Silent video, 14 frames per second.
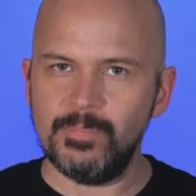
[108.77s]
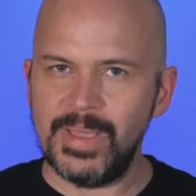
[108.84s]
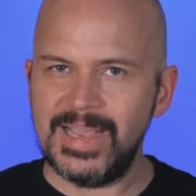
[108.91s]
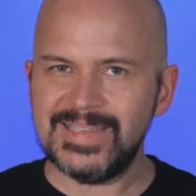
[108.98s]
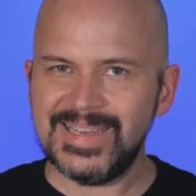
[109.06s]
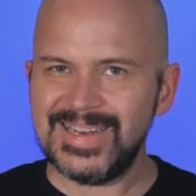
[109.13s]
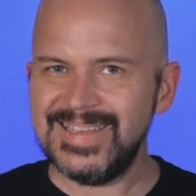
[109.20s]

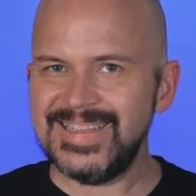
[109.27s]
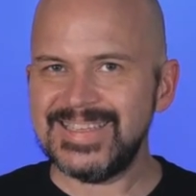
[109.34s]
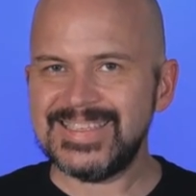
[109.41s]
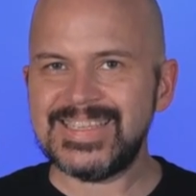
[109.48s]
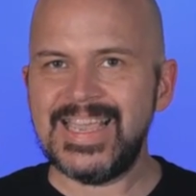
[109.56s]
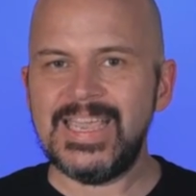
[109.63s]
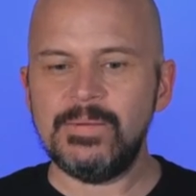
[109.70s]
Basically the
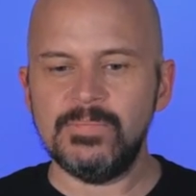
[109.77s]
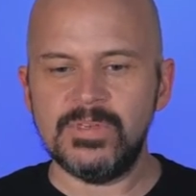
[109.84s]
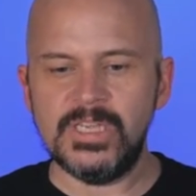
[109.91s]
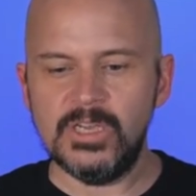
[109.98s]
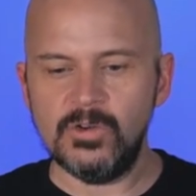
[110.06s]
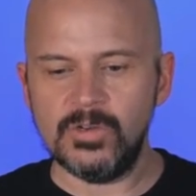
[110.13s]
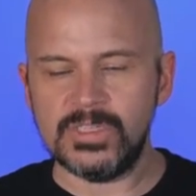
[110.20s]
same
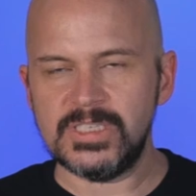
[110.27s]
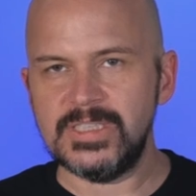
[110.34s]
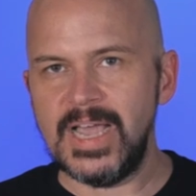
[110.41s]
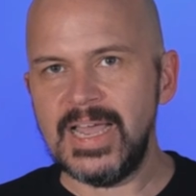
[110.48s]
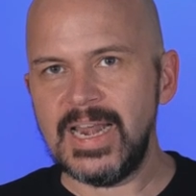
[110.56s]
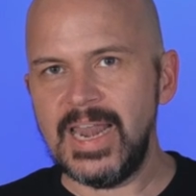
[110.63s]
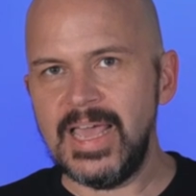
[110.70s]
deal. It's
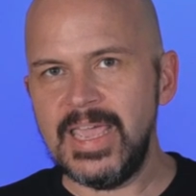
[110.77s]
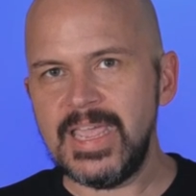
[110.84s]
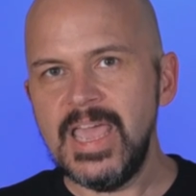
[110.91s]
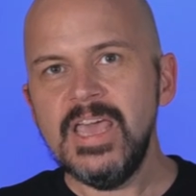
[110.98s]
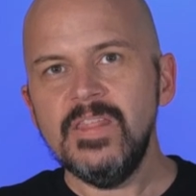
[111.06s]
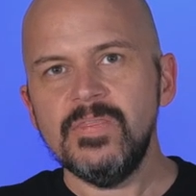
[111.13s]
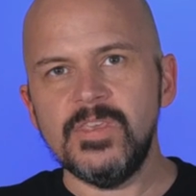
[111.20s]
not like
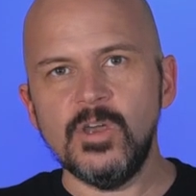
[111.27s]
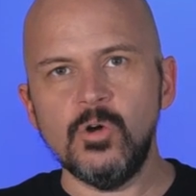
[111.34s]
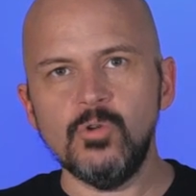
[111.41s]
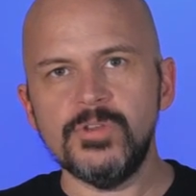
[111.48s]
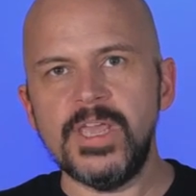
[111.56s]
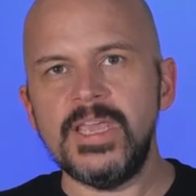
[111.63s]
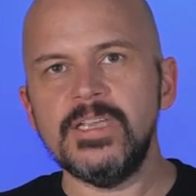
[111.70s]
the
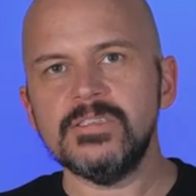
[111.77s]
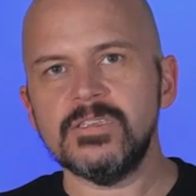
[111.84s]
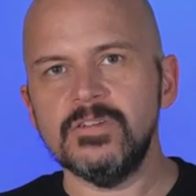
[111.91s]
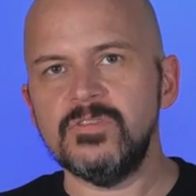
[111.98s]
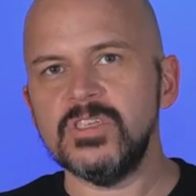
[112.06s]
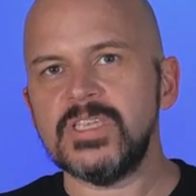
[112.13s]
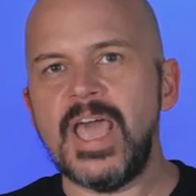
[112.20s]
old days
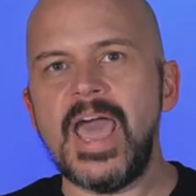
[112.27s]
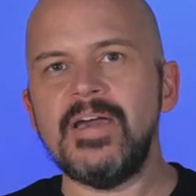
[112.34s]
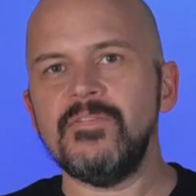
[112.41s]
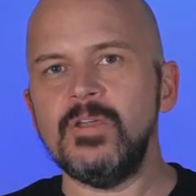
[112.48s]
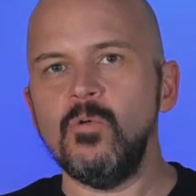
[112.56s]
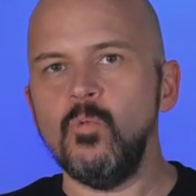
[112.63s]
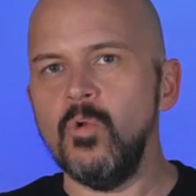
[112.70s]
of just
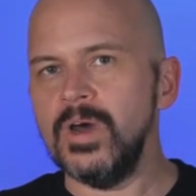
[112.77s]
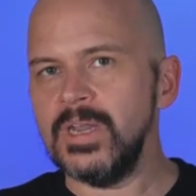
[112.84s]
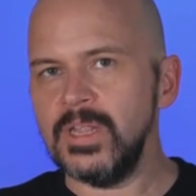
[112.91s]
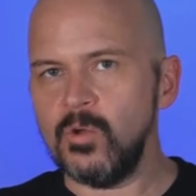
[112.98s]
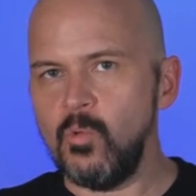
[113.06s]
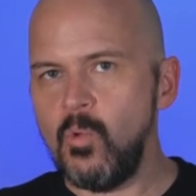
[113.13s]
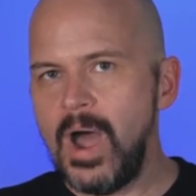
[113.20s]
having one
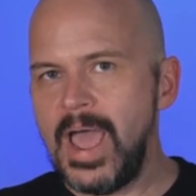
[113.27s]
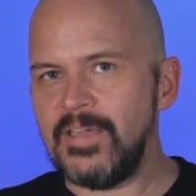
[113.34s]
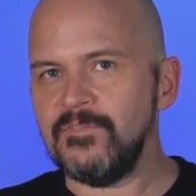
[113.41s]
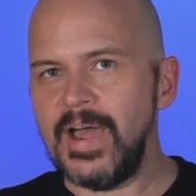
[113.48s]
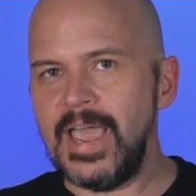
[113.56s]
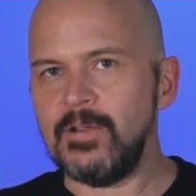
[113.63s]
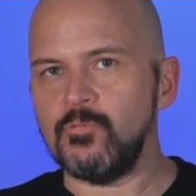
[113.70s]
little
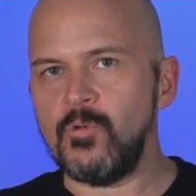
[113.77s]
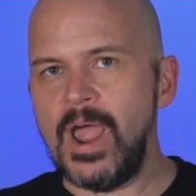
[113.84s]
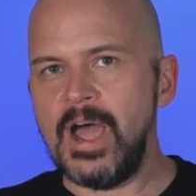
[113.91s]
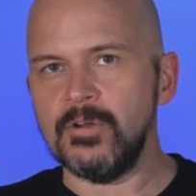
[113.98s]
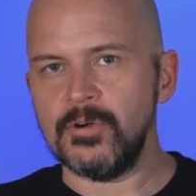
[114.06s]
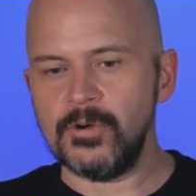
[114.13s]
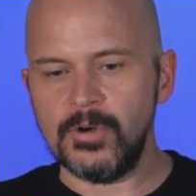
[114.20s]
Wi-Fi
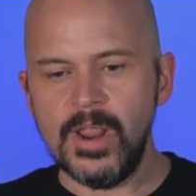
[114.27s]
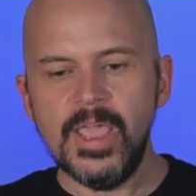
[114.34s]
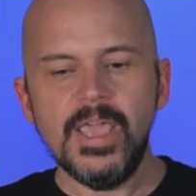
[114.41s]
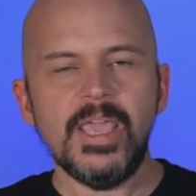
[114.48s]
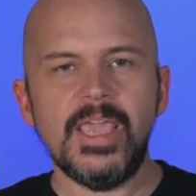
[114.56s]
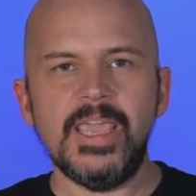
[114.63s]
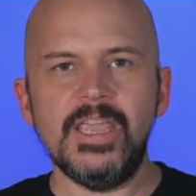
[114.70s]
router
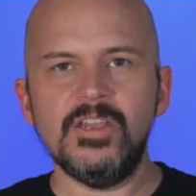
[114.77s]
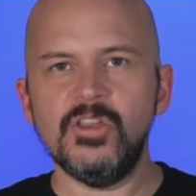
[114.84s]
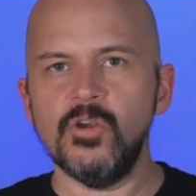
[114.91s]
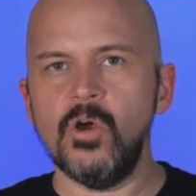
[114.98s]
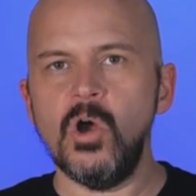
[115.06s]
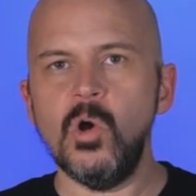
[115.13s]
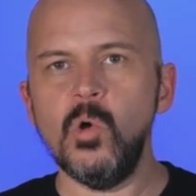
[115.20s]
in
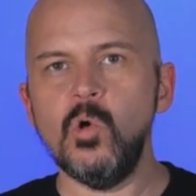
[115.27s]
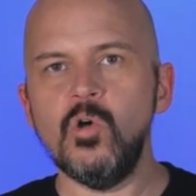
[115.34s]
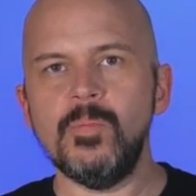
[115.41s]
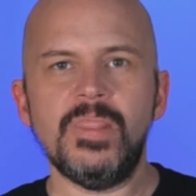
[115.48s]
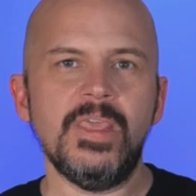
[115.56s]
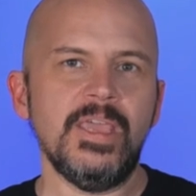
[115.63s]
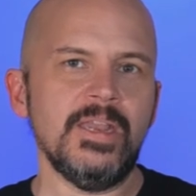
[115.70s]
your home
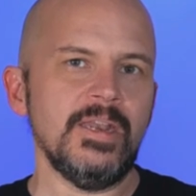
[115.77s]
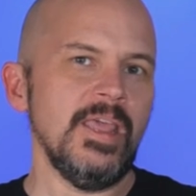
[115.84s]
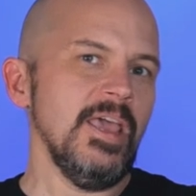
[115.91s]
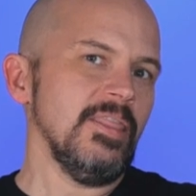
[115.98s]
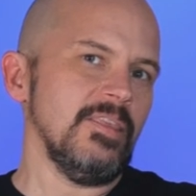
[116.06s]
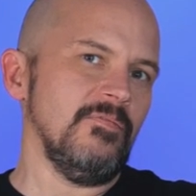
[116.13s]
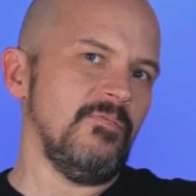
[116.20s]
and then
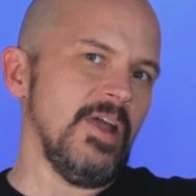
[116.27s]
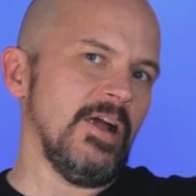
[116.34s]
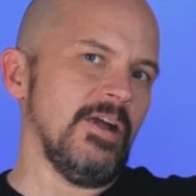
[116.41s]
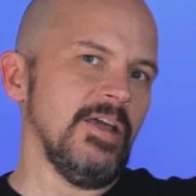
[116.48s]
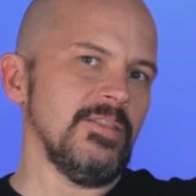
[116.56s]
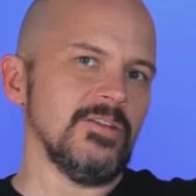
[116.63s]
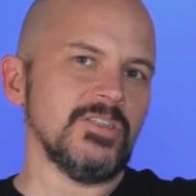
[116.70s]
the
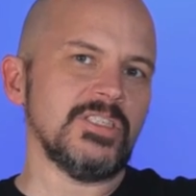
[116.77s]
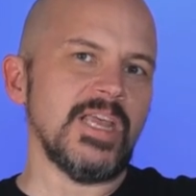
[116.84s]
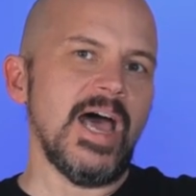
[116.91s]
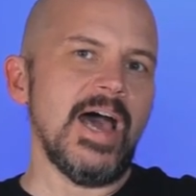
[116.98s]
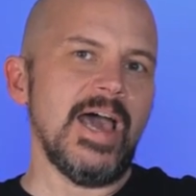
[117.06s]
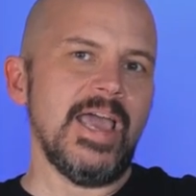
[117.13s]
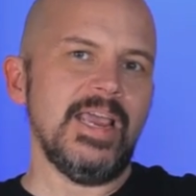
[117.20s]
very other
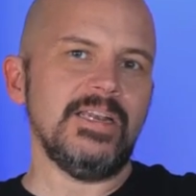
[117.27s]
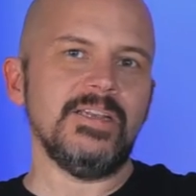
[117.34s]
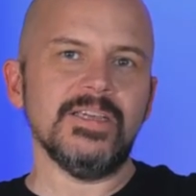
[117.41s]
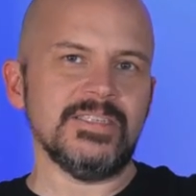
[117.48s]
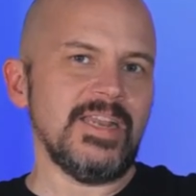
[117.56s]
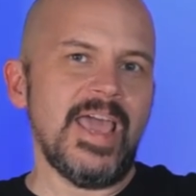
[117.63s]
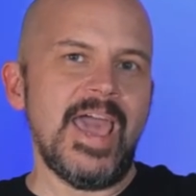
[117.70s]
side
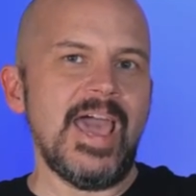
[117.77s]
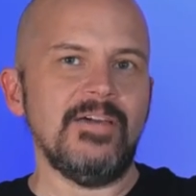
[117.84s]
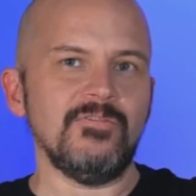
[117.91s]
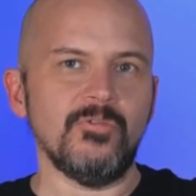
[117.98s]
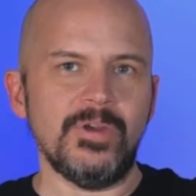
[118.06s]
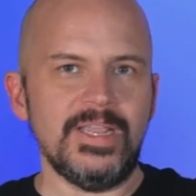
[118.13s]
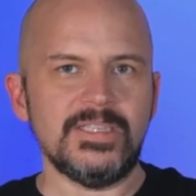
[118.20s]
doesn't
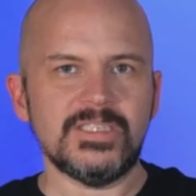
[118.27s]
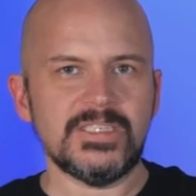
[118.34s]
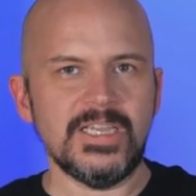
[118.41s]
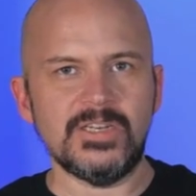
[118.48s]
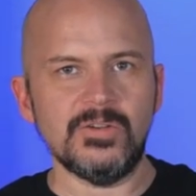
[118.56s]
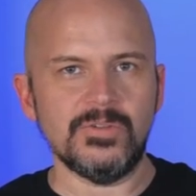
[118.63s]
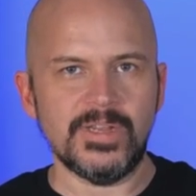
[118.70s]
have great
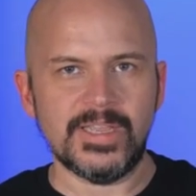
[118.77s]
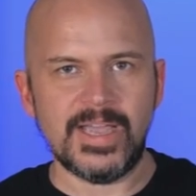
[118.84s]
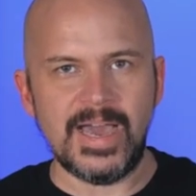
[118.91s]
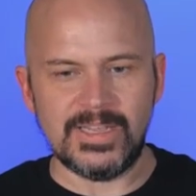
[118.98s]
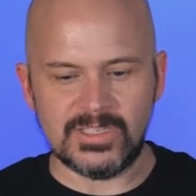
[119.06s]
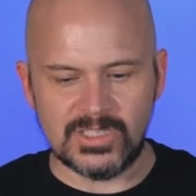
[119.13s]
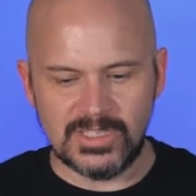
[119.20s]
signal and it
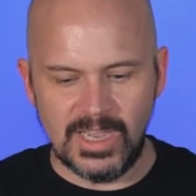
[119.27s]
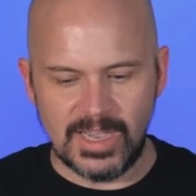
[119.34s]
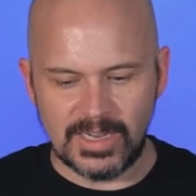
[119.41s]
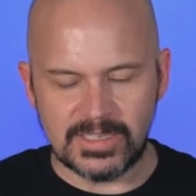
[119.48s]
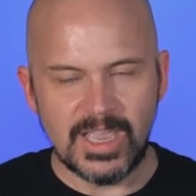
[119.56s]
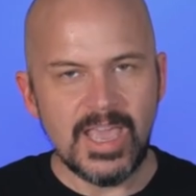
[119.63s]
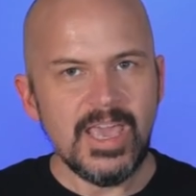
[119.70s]
kind of
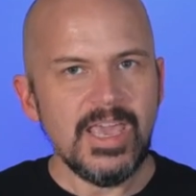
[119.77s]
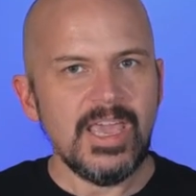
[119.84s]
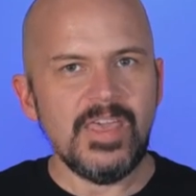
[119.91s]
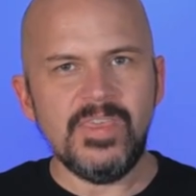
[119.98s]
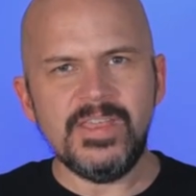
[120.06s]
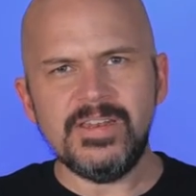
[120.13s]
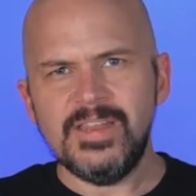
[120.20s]
sucks.
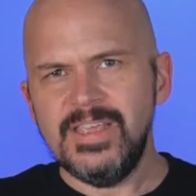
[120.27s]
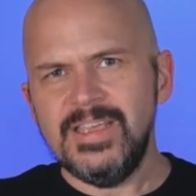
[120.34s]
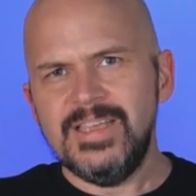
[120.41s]
And then